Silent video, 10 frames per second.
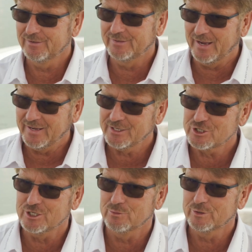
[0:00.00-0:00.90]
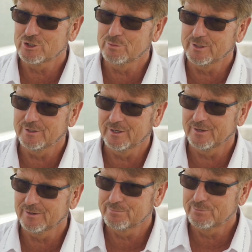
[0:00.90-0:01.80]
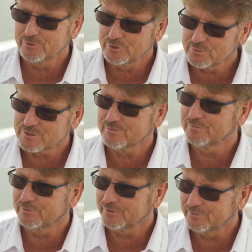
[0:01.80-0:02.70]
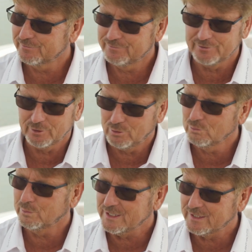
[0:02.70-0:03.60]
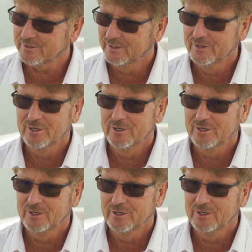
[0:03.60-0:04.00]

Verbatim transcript: the energy which we produce for the whole week,